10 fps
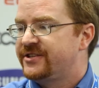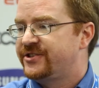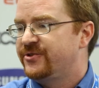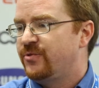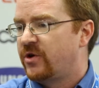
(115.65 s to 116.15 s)

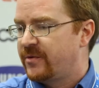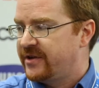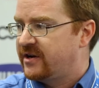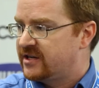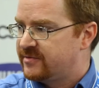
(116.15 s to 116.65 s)
is to work
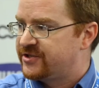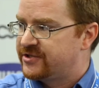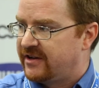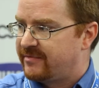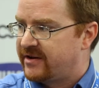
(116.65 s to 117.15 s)
with our customers
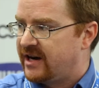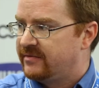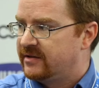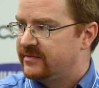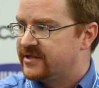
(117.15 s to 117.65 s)
to solve
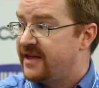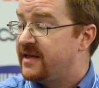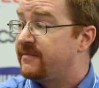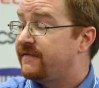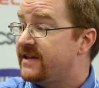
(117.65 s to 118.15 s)
problems
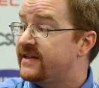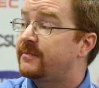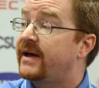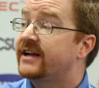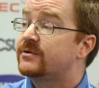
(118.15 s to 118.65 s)
and then feed
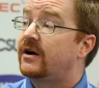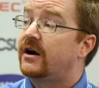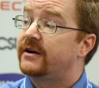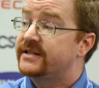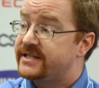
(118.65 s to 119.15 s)
that back to our
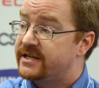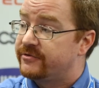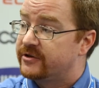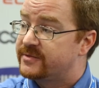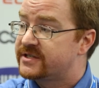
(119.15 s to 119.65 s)
R&D
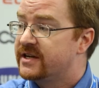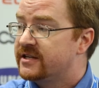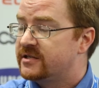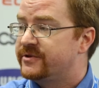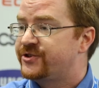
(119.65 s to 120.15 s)
groups
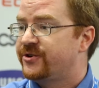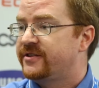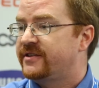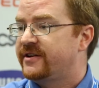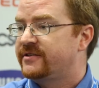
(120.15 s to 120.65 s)
to ensure
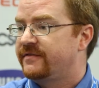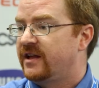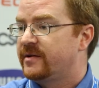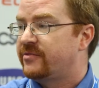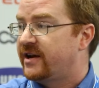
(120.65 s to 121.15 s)
that they're
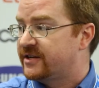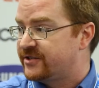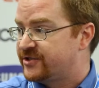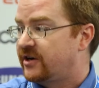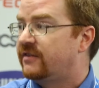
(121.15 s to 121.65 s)
developing products
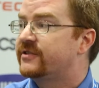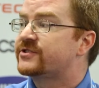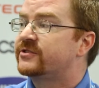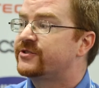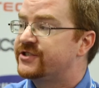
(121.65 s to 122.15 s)
to solve
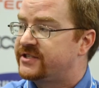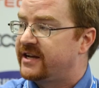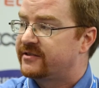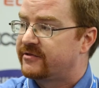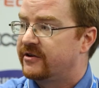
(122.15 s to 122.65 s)
those solutions down the